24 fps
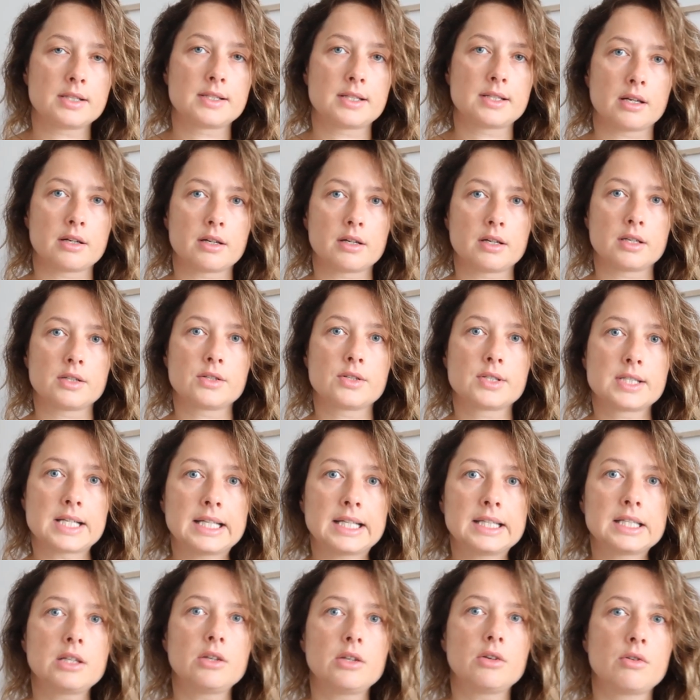Saturday to
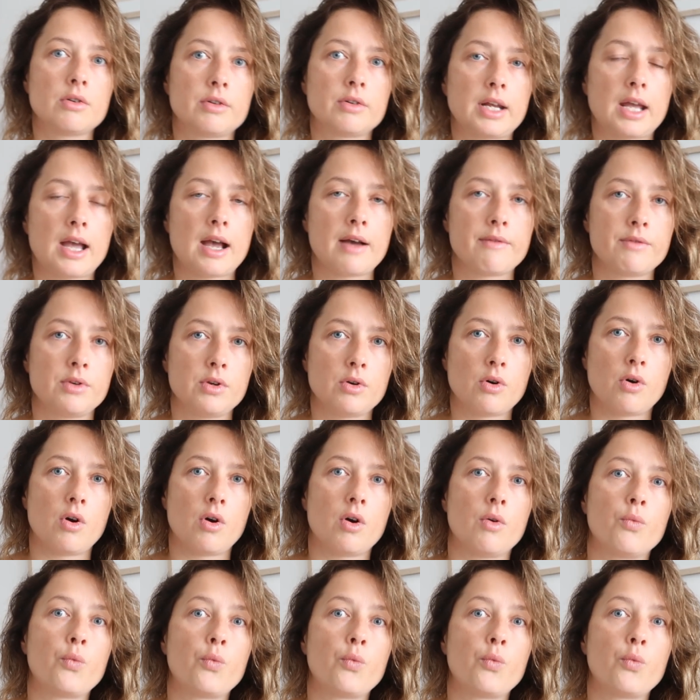Sunday, you're gonna have your